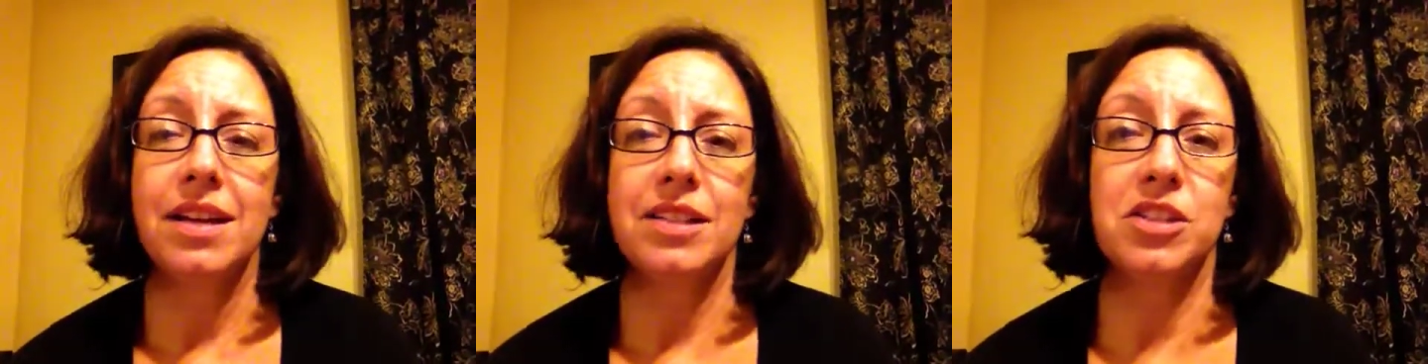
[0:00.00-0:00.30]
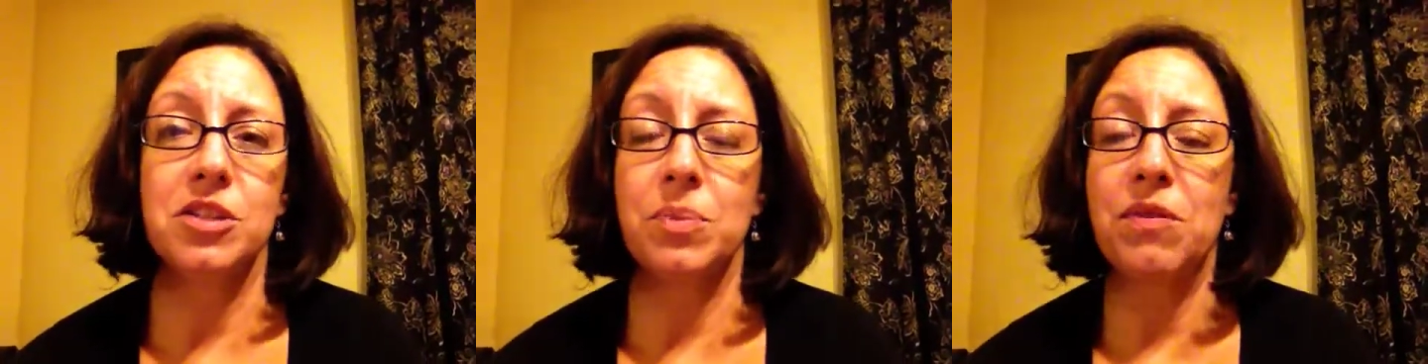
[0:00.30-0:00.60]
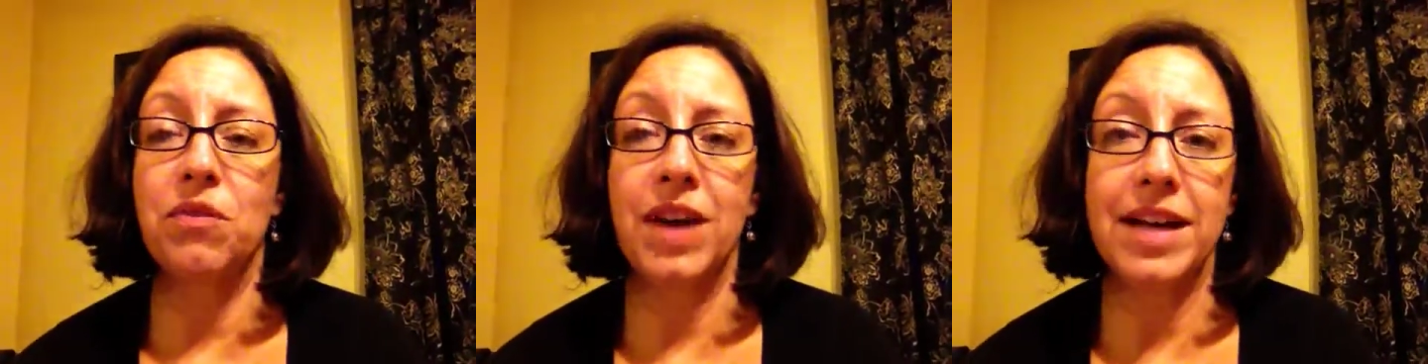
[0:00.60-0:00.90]
It's just
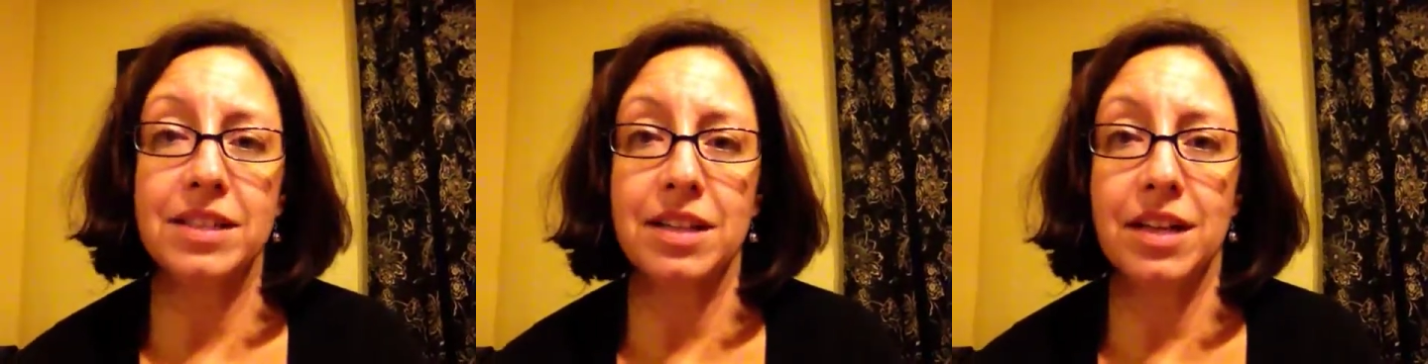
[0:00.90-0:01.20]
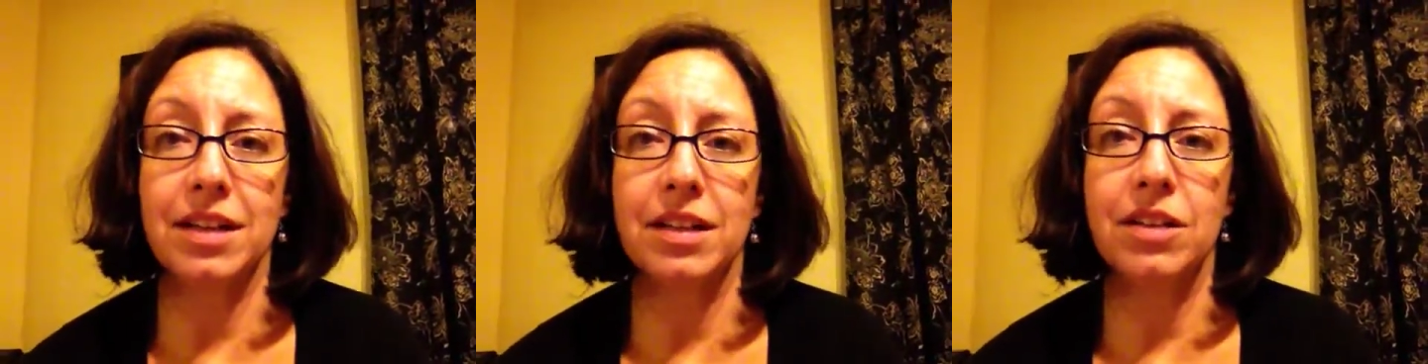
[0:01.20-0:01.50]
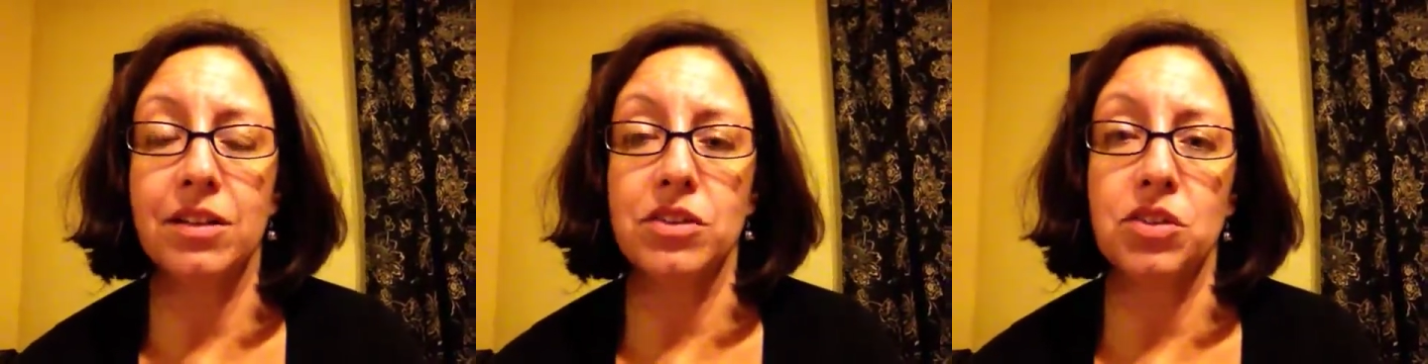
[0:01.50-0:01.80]
been fascinating to
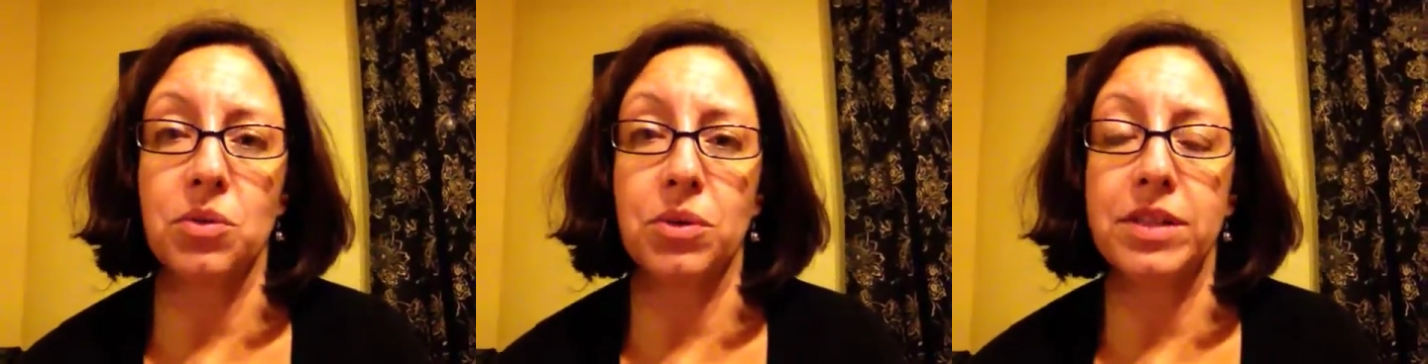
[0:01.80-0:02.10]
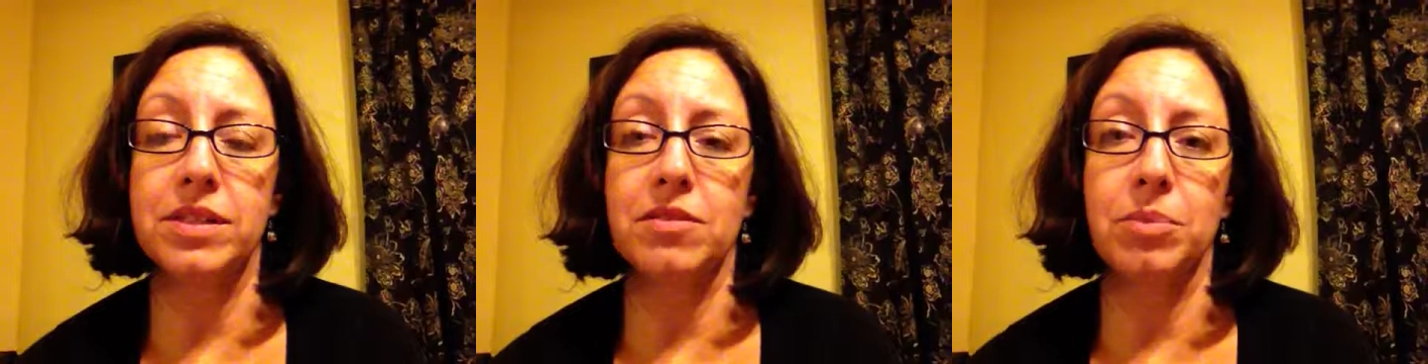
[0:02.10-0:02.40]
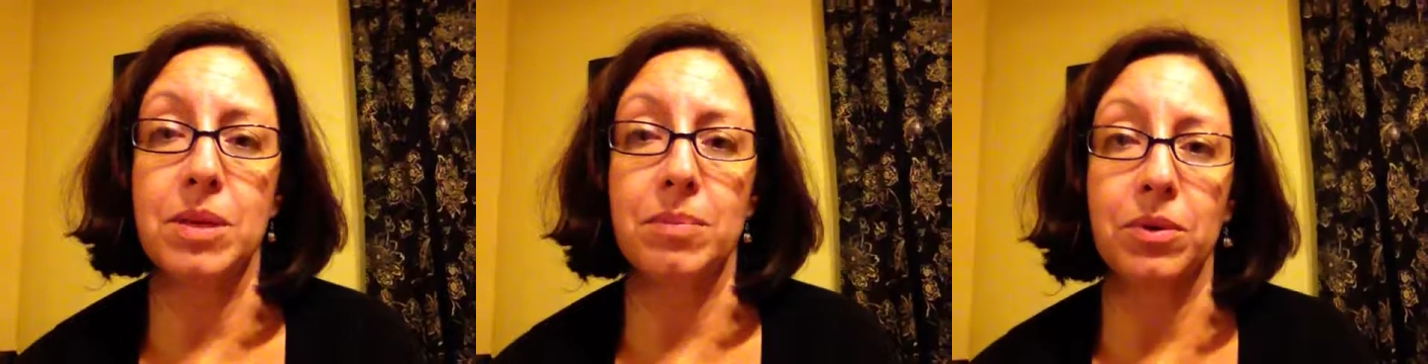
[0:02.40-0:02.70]
hear the stories of
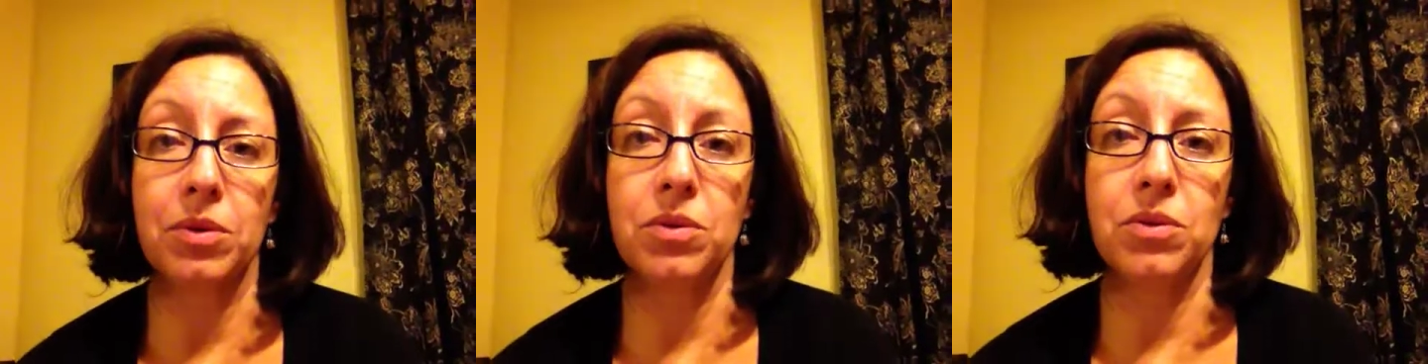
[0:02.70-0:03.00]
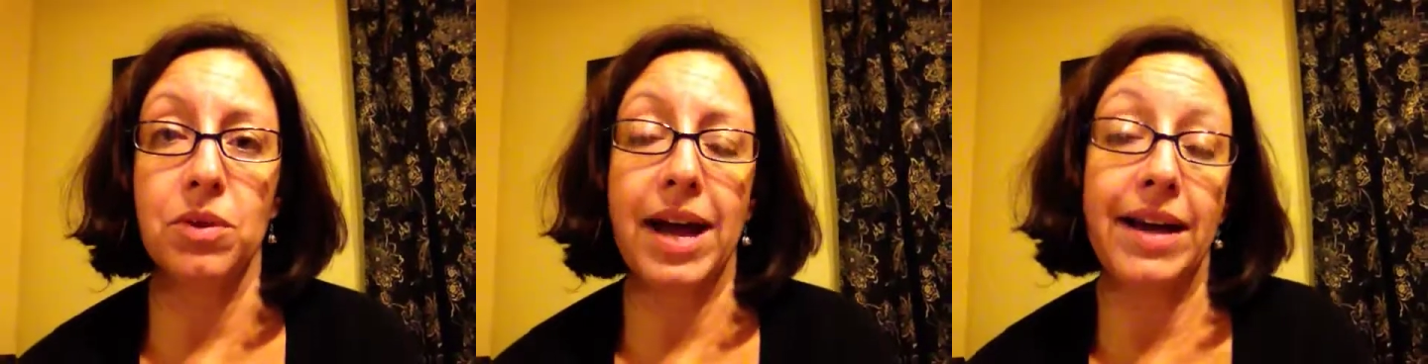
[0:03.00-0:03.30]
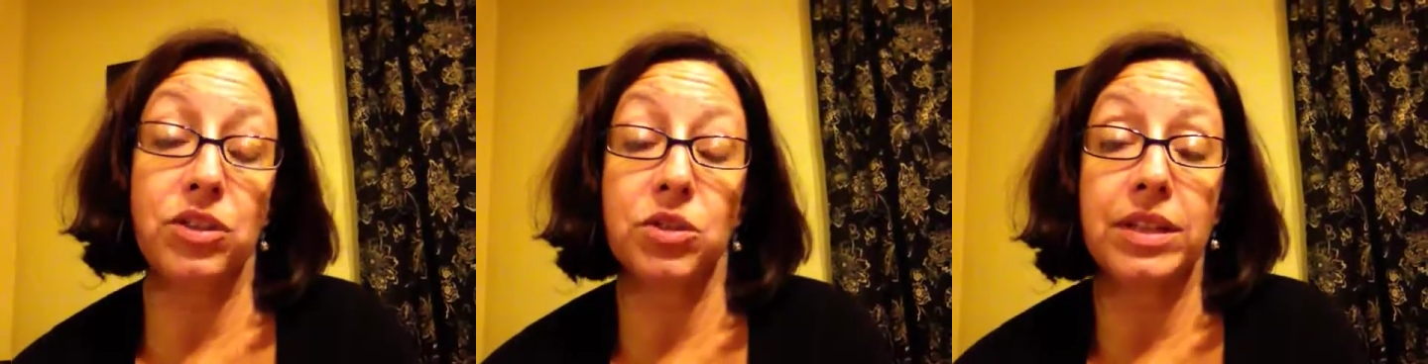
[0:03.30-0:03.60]
people who
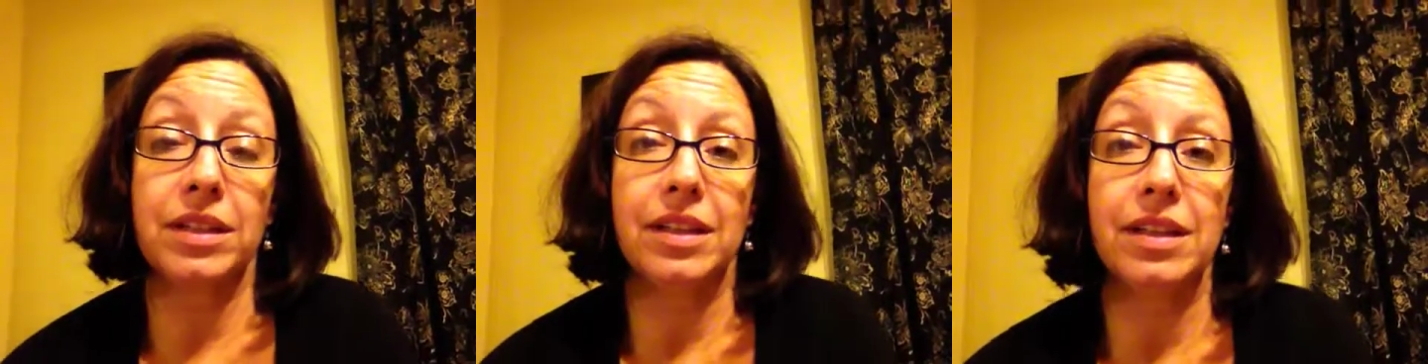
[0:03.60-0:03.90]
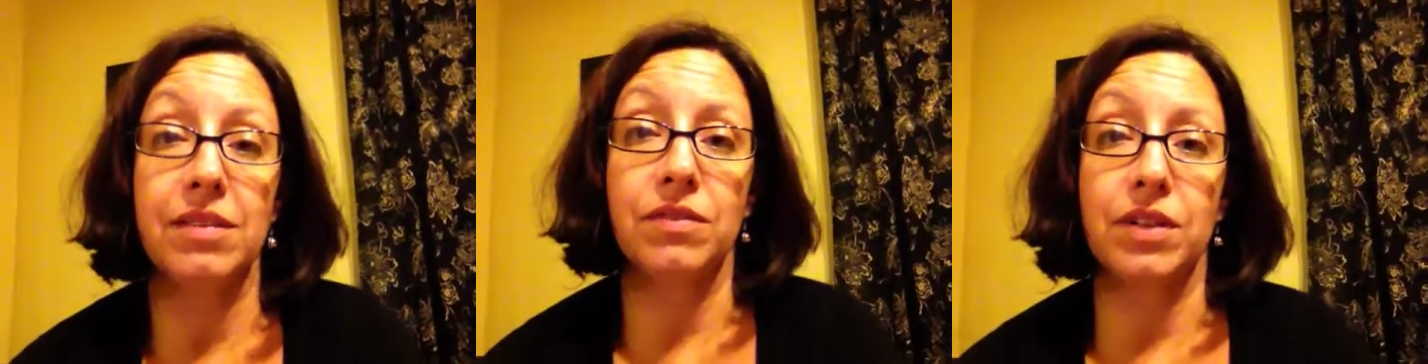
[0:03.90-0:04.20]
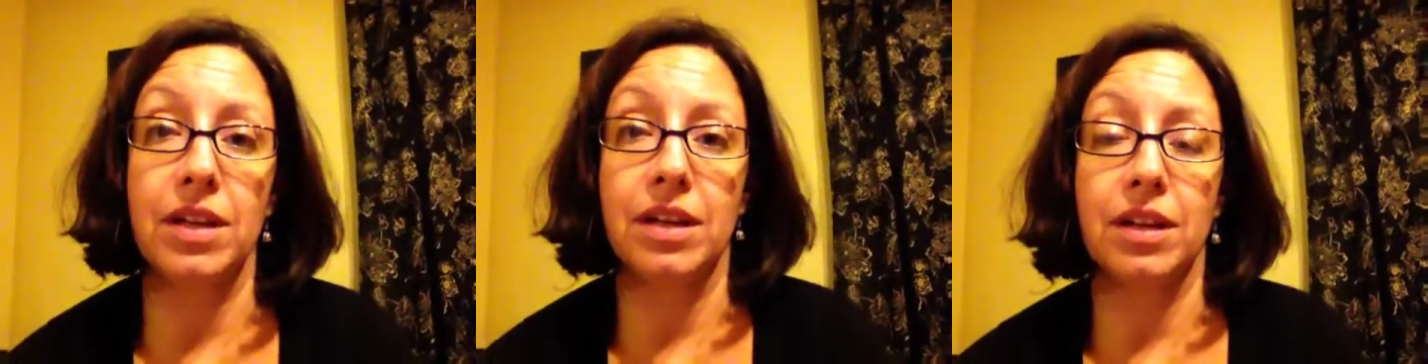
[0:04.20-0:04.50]
actually live
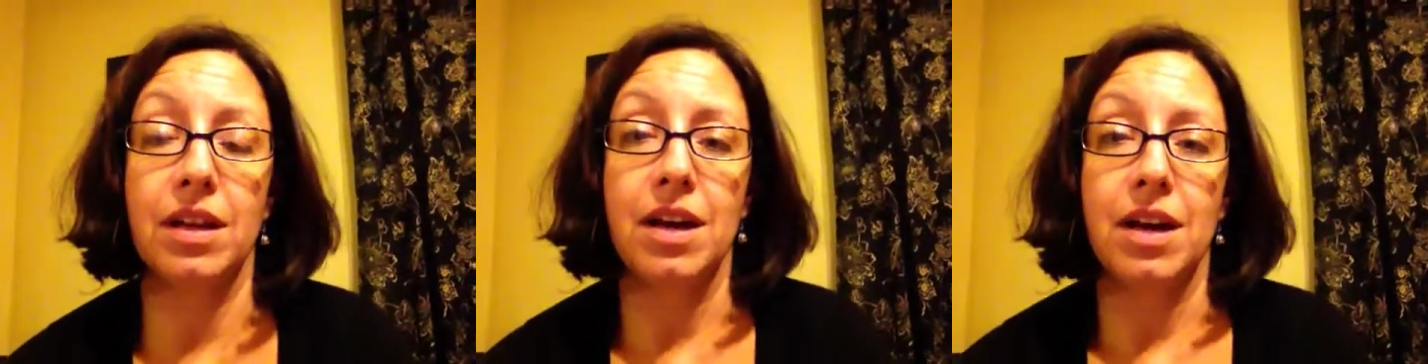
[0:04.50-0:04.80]
in